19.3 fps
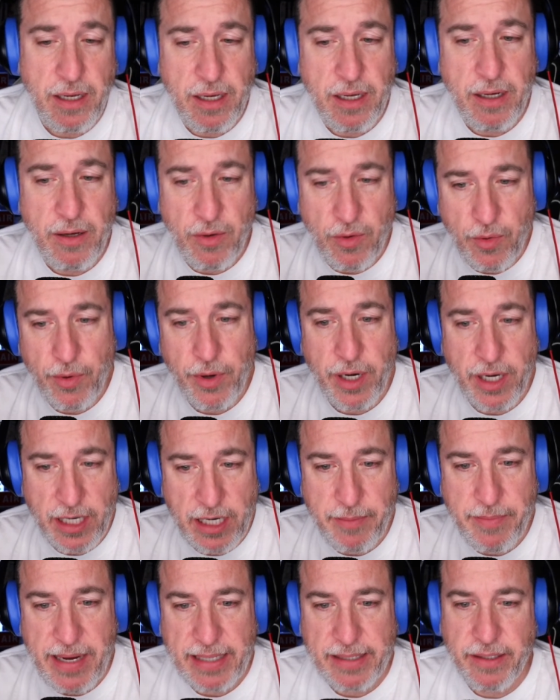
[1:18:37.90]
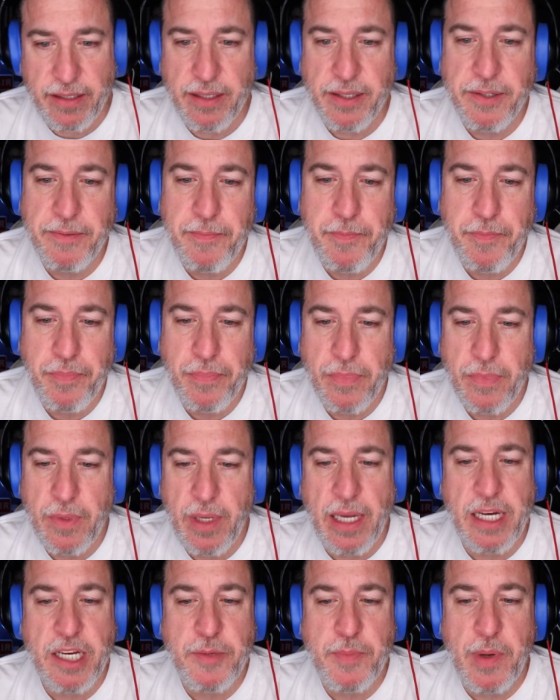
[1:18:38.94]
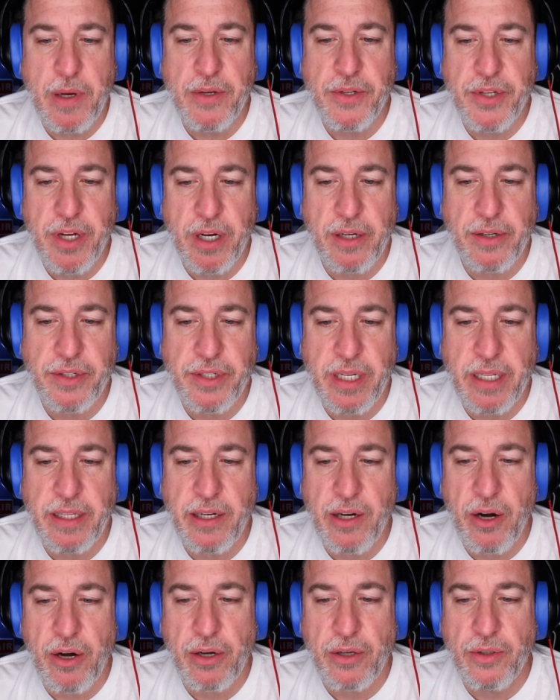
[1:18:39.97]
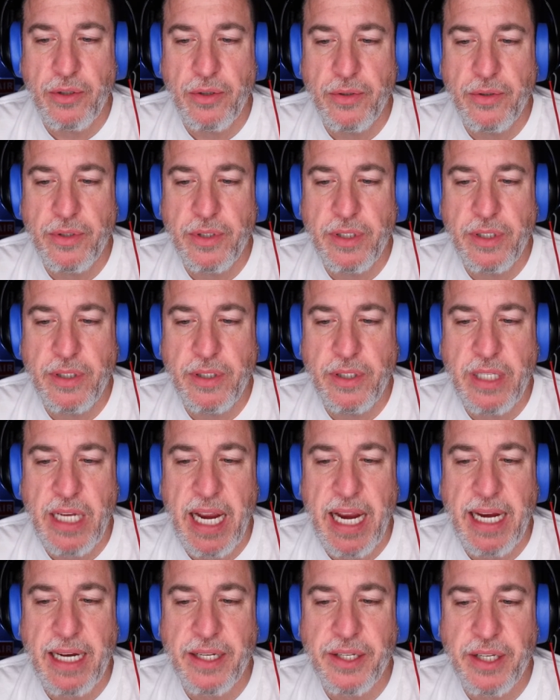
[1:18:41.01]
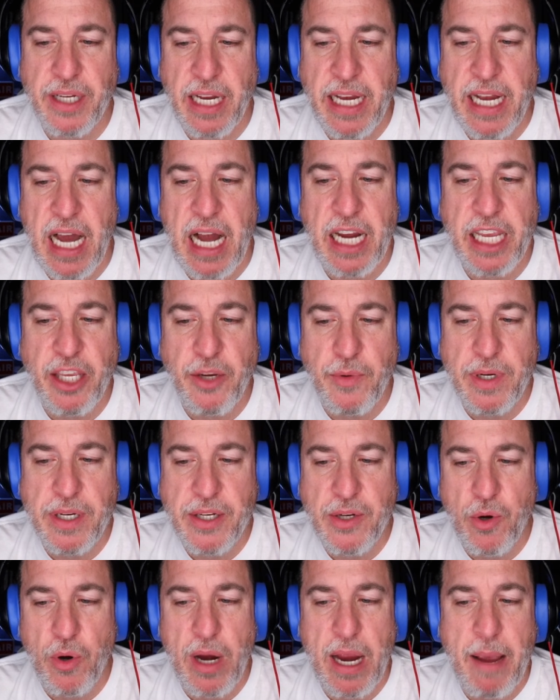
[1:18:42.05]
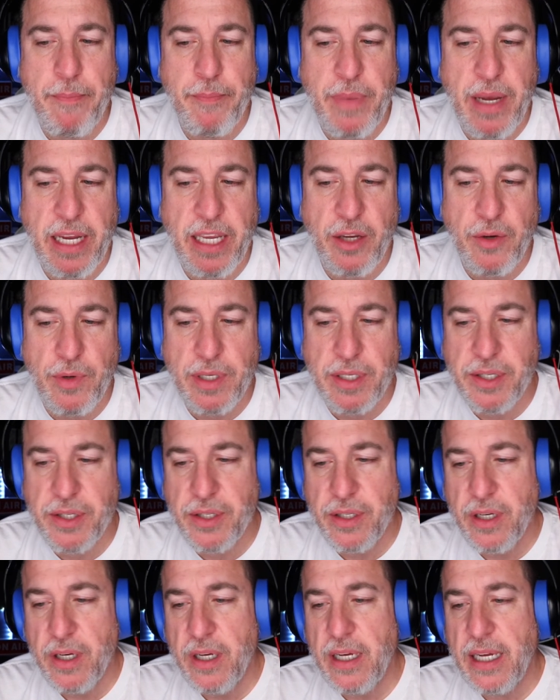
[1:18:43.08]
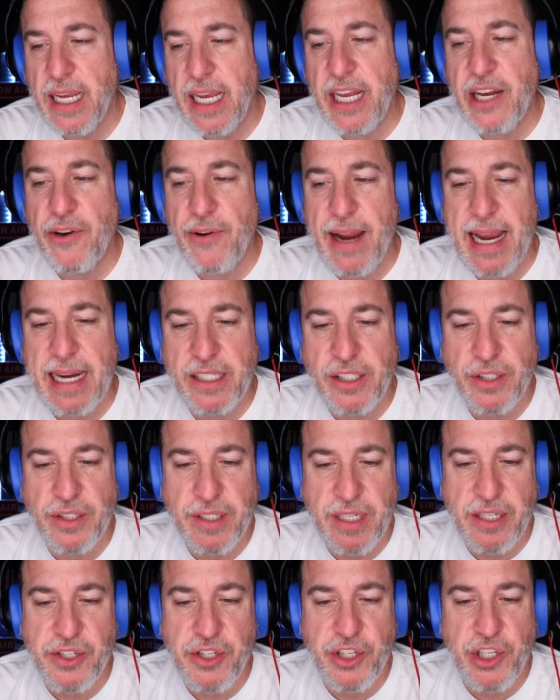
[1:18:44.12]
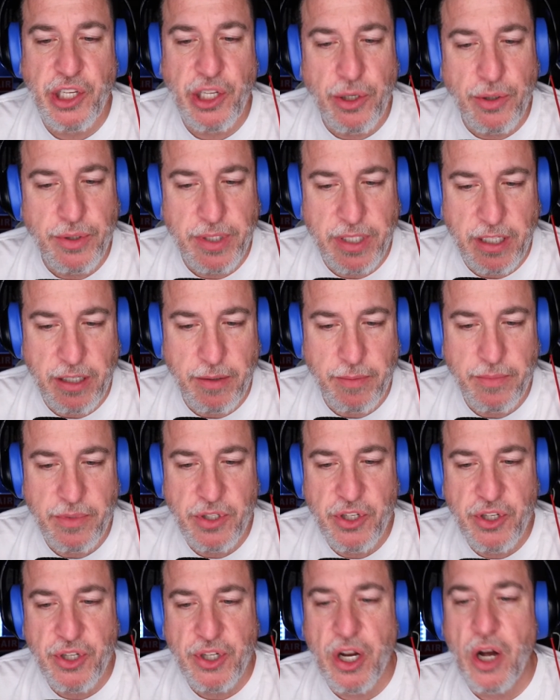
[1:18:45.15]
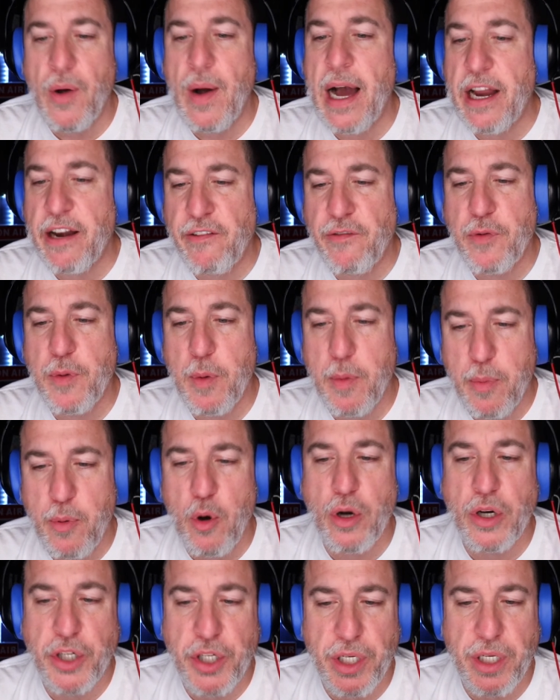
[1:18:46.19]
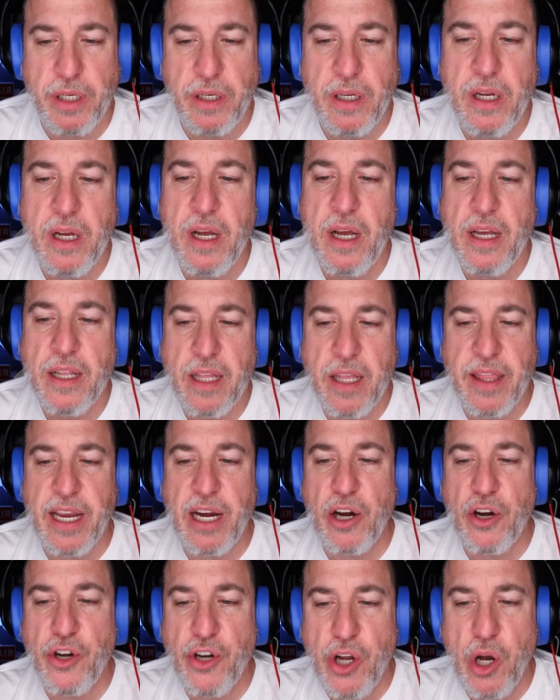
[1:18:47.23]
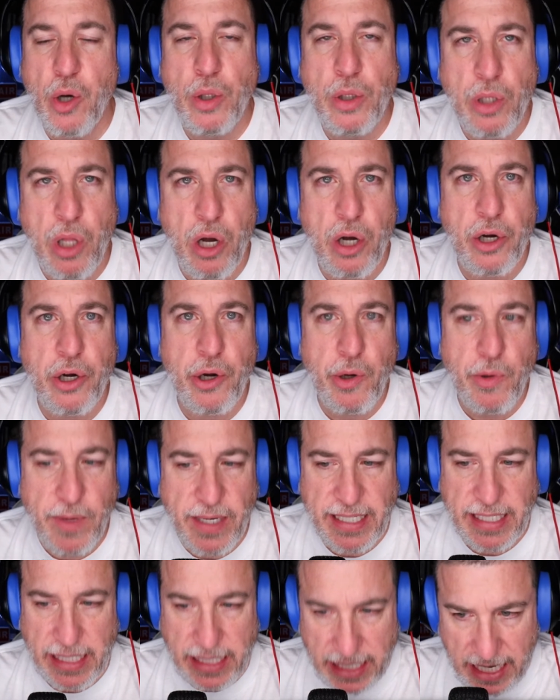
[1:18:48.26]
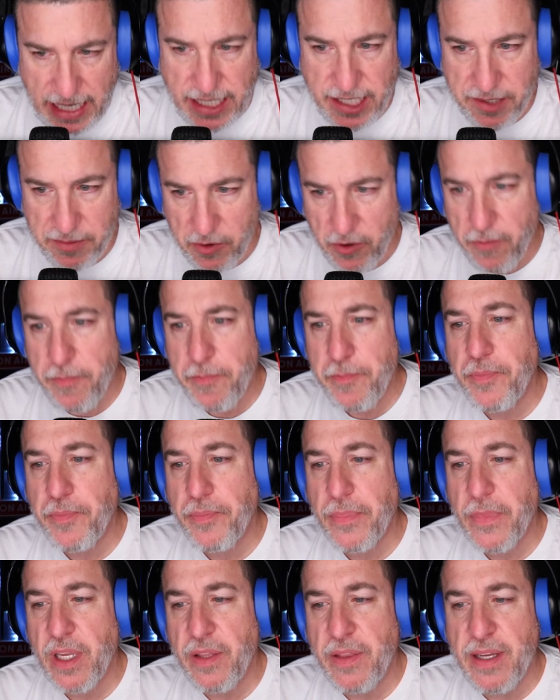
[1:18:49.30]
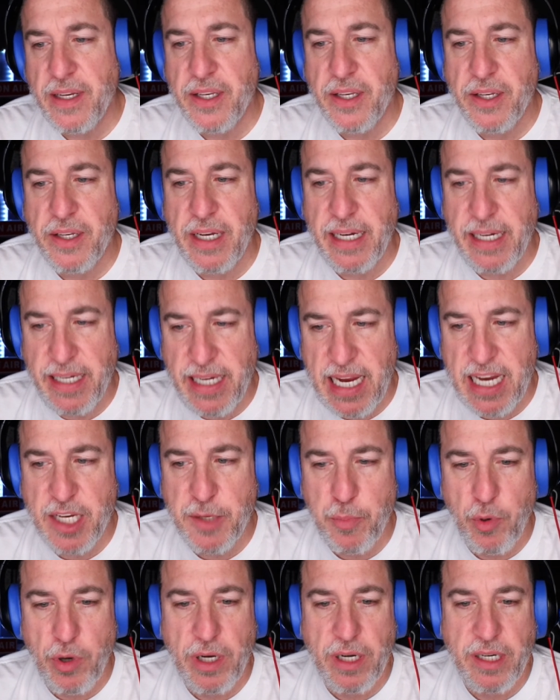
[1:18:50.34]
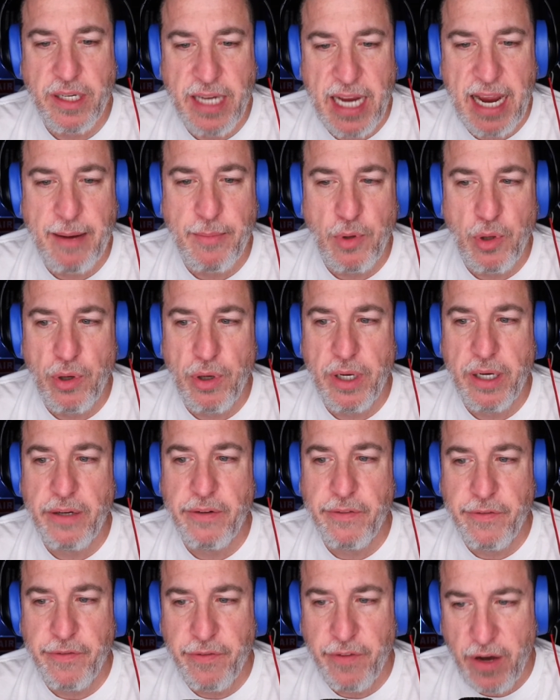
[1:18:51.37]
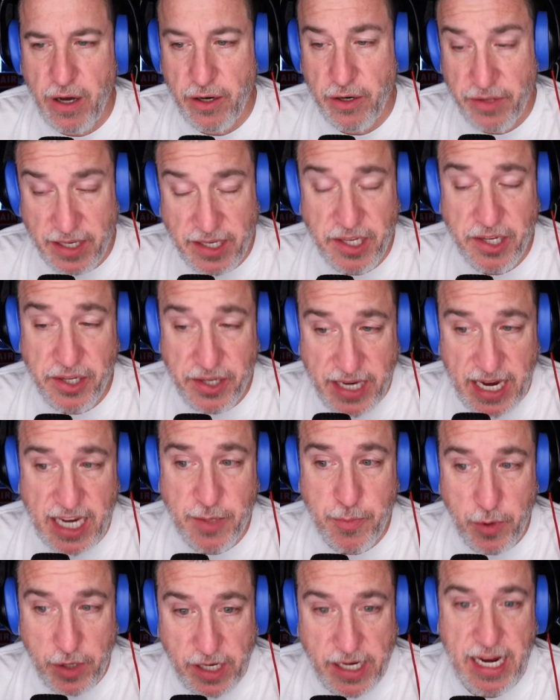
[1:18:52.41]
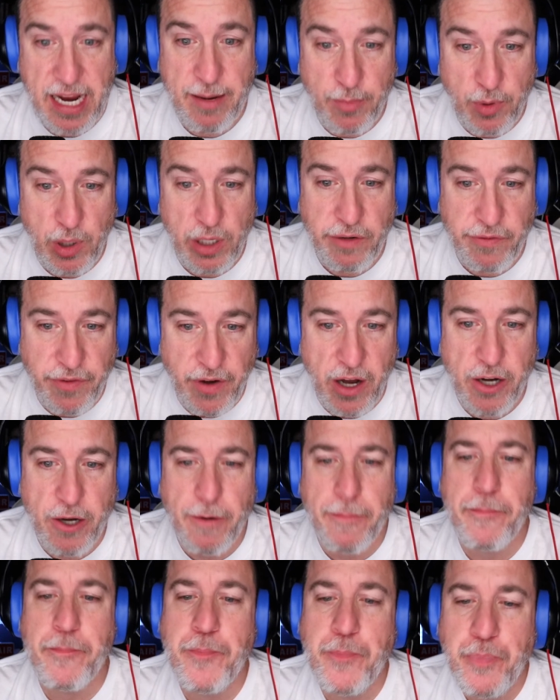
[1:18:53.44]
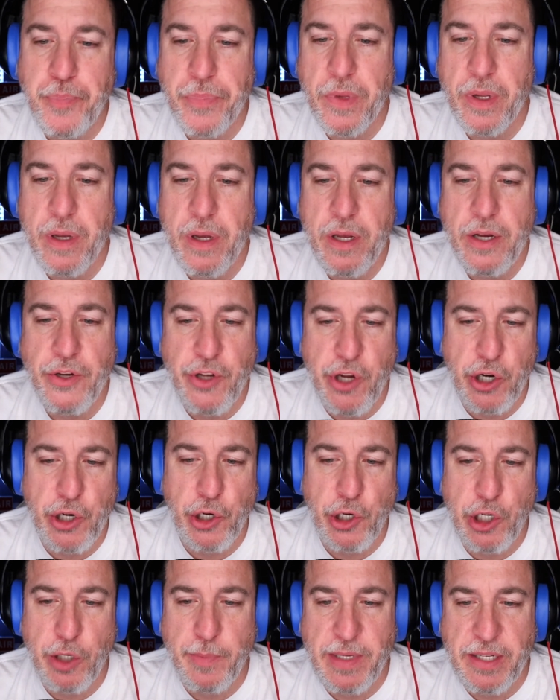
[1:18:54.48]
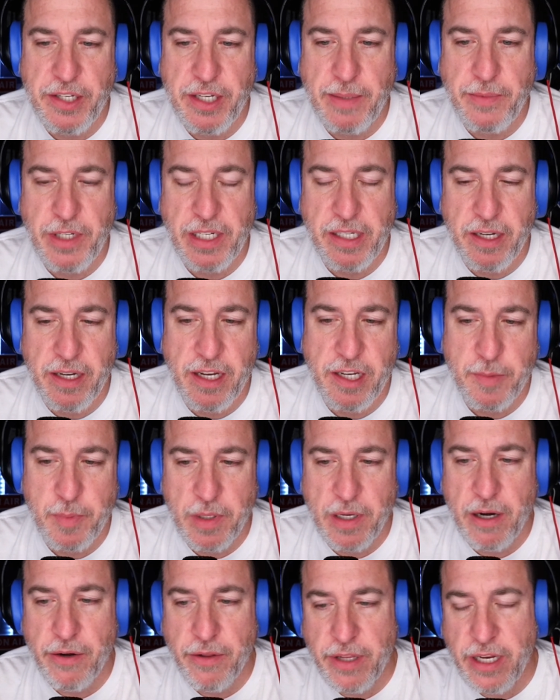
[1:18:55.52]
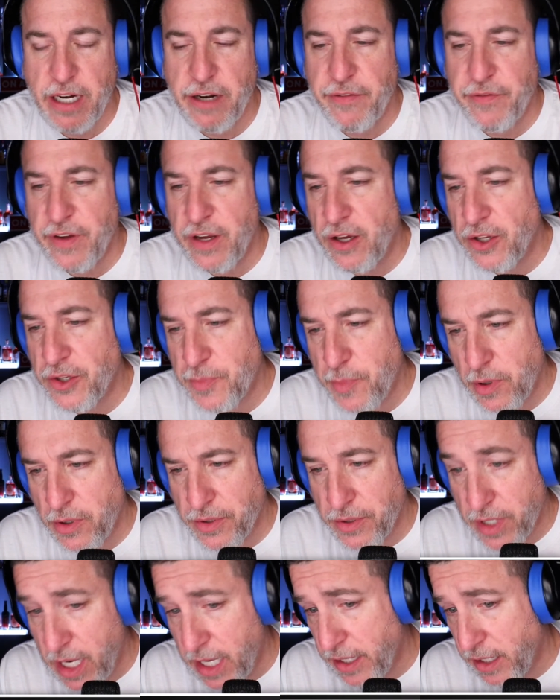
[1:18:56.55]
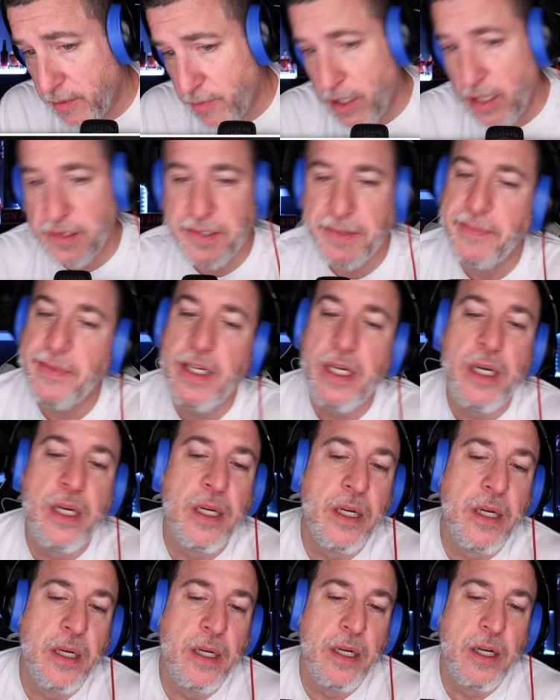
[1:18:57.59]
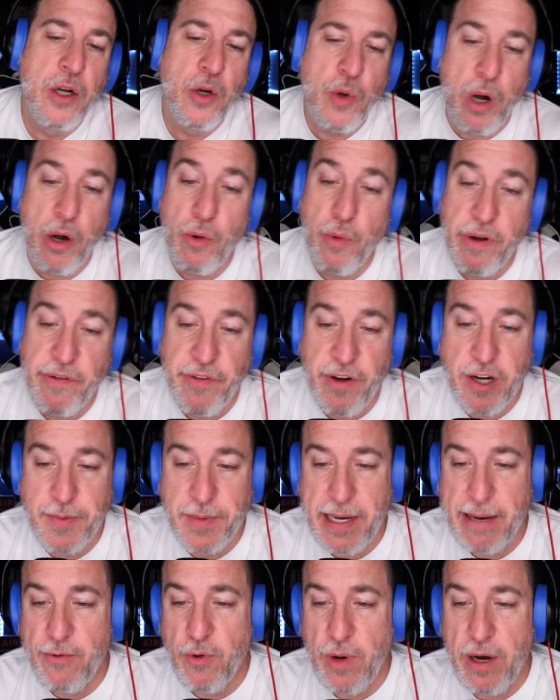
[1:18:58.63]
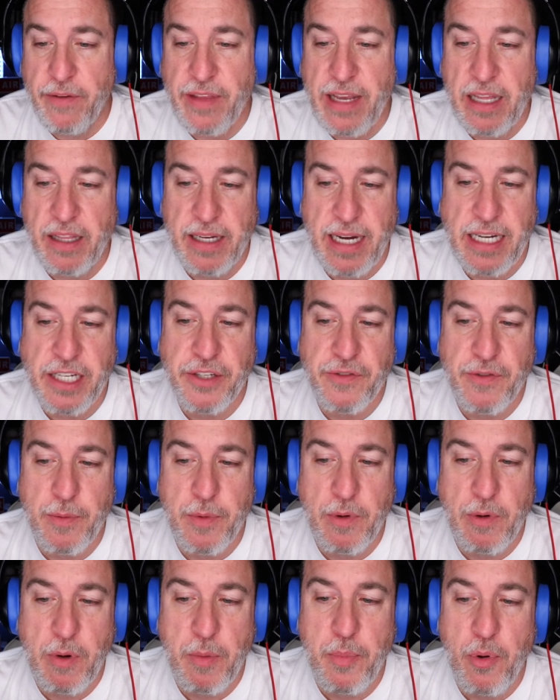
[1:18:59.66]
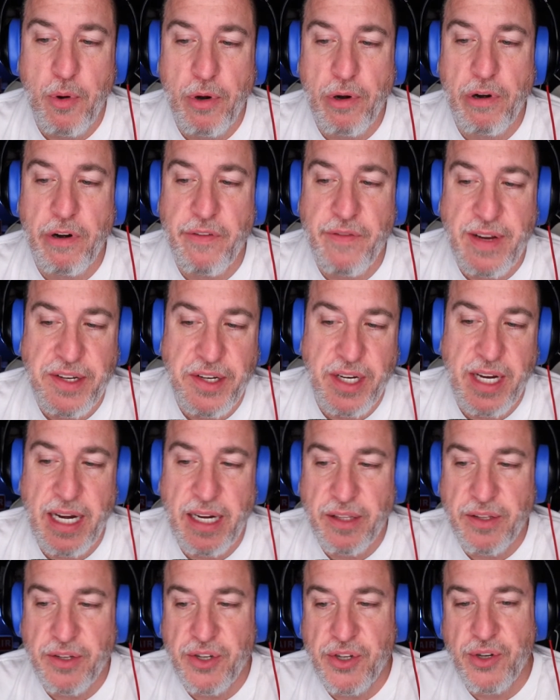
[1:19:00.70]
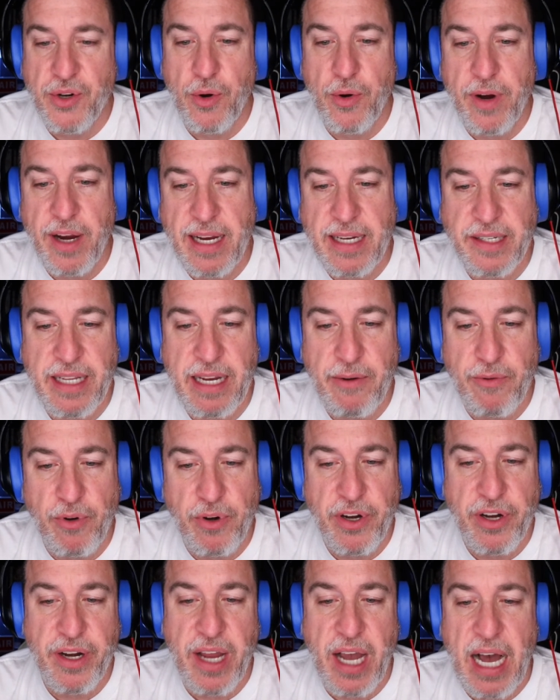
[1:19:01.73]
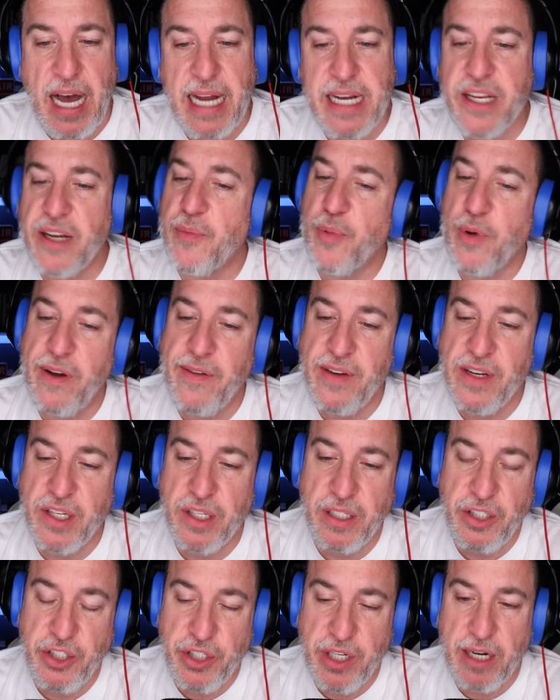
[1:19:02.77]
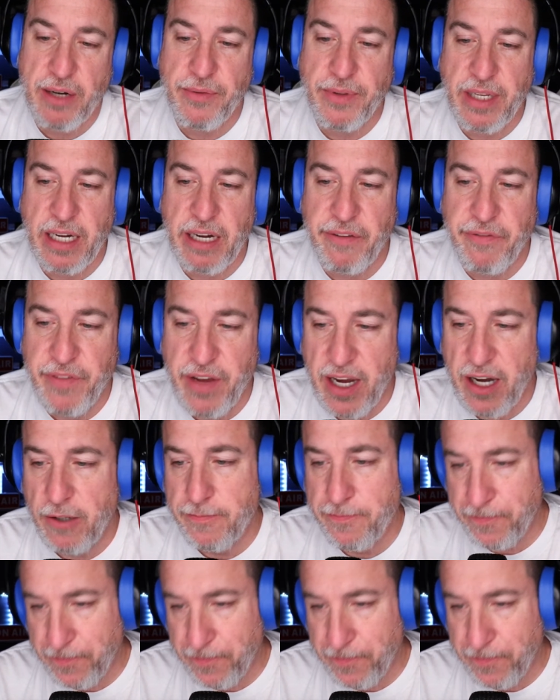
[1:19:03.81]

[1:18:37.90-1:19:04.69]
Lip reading: We're going to come back to this. In his post, Tucker said the article takes innocuous or ambiguous interactions and skews them so out of proportion that they are no longer recognizable. This is desperate tabloid fodder. Tucker could be subject to discipline under the NFL's personal conduct policy. Quote, we first became aware of the allegations from the reporter investigating the story as they were not previously shared with the NFL.